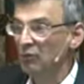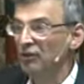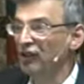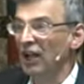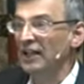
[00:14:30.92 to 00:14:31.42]

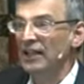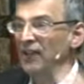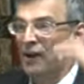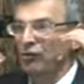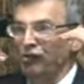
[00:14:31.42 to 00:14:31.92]
It was the
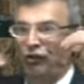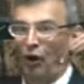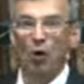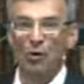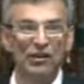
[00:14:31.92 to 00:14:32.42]
idea that it was
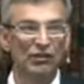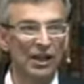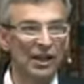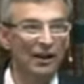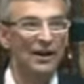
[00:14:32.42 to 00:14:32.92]
just
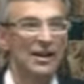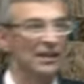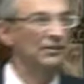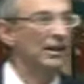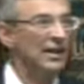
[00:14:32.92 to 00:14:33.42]
always here,
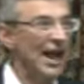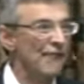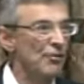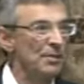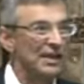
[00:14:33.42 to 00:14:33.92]
it didn't
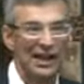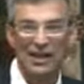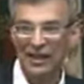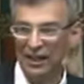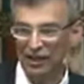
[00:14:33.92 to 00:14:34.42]
have a
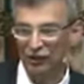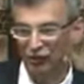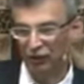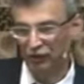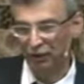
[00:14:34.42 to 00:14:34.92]
beginning, it
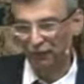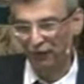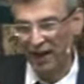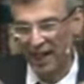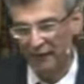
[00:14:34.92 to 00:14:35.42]

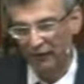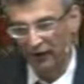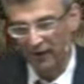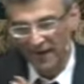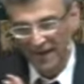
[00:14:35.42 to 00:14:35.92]
existed
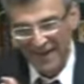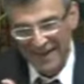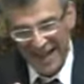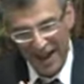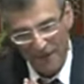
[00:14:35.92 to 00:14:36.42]
forever.
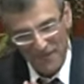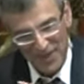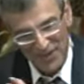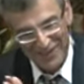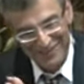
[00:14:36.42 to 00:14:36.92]
Now,
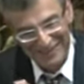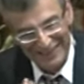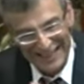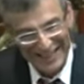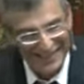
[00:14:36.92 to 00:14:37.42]

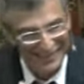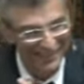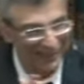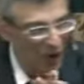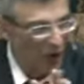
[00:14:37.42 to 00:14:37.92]
this
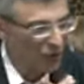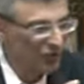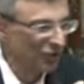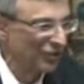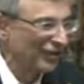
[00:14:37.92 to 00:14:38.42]
leads,
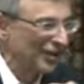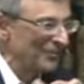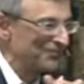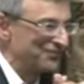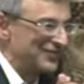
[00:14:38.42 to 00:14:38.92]
though, to
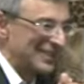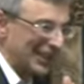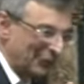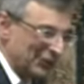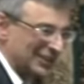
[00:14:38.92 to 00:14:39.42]
some
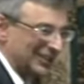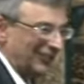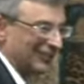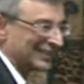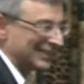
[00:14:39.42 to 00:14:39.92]

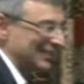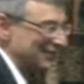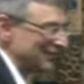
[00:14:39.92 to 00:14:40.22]
difficult